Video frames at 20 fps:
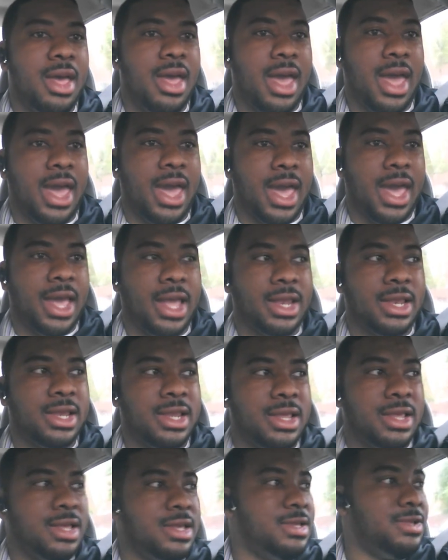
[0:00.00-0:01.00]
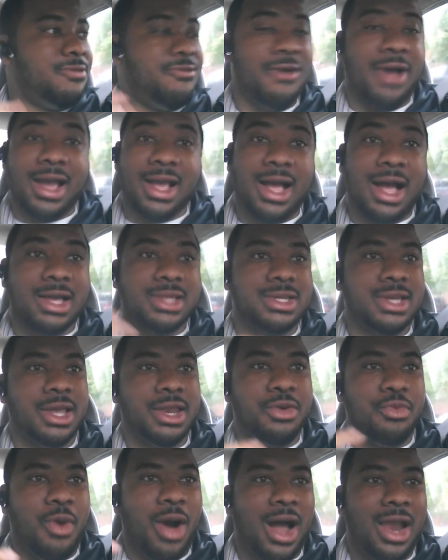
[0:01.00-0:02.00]
And this fat guy,
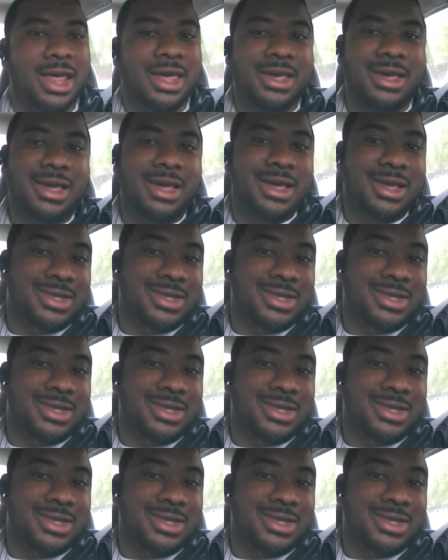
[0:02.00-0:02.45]
Skinny Wallet,